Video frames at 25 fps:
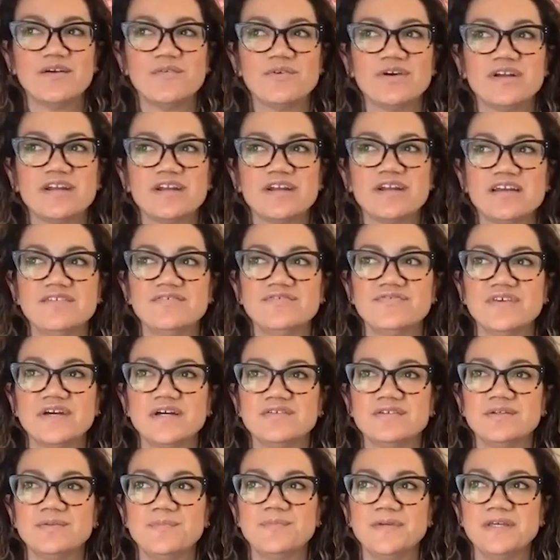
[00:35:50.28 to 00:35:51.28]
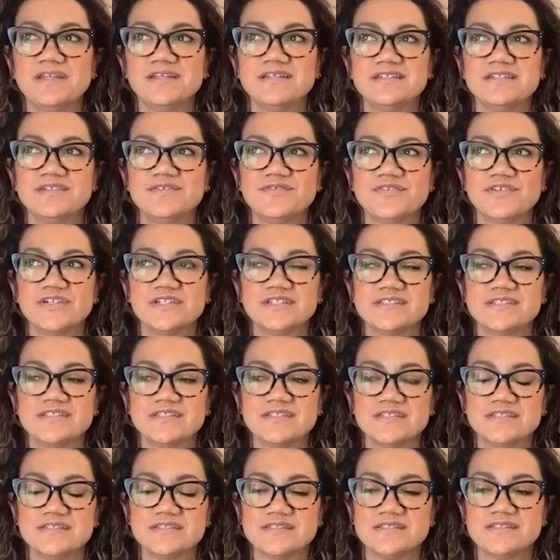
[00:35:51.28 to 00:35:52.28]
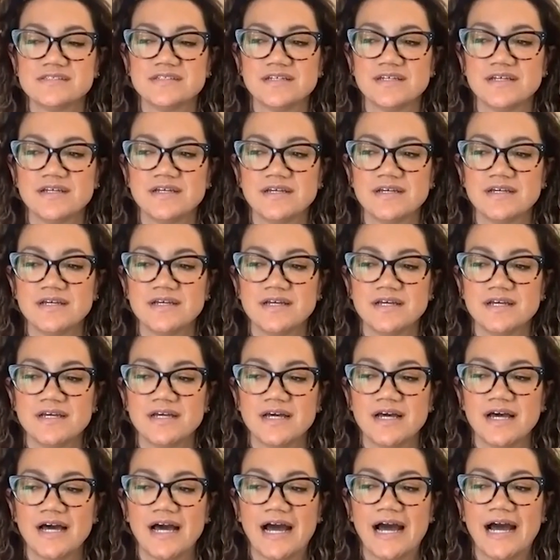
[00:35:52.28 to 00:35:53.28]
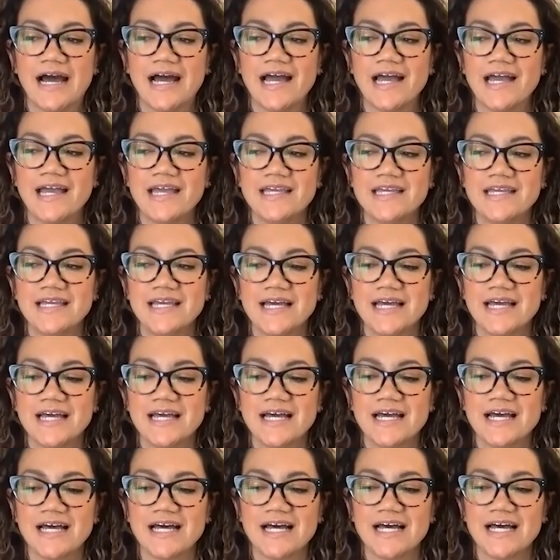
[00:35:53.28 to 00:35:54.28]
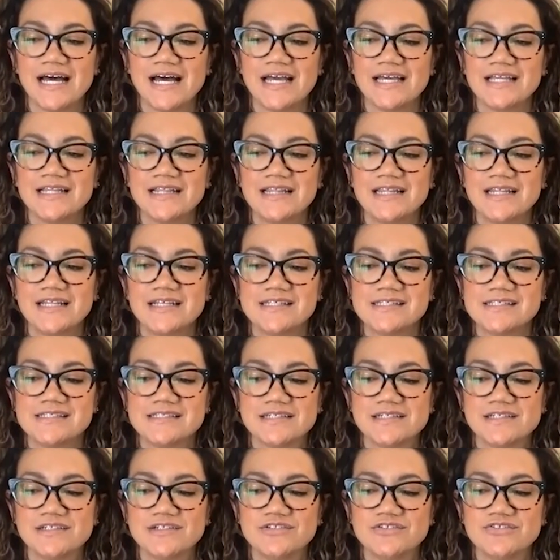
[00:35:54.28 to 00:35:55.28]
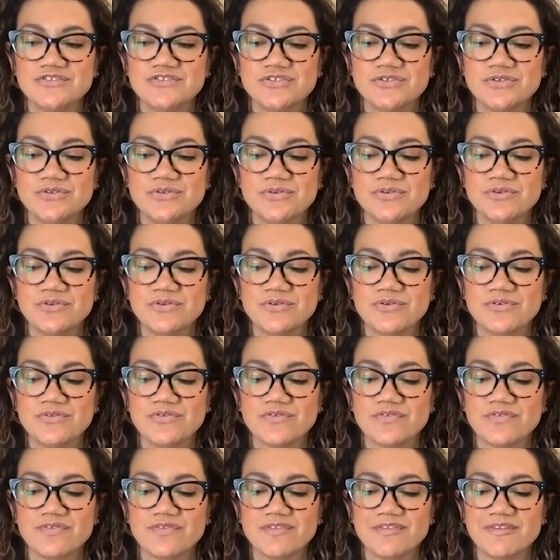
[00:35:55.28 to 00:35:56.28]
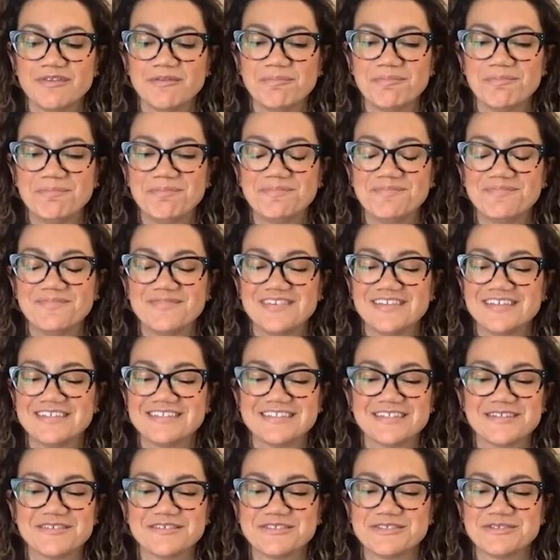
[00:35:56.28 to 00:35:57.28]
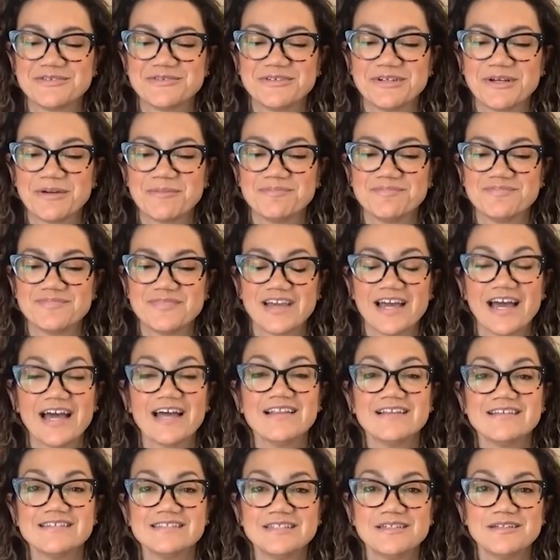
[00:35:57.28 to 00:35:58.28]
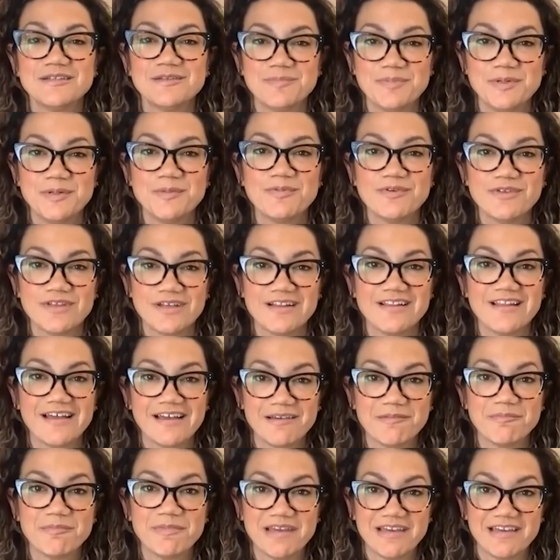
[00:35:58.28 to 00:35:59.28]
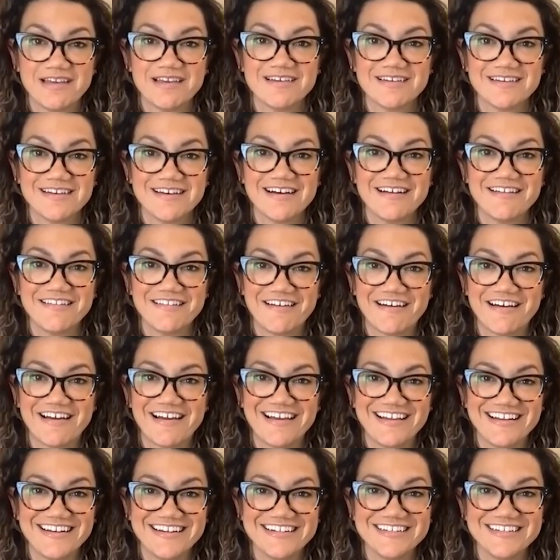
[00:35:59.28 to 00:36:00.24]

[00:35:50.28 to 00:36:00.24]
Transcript: what I have found to be the difference is I I listen to the this sounds so dumb. I listen to the people that like me a lot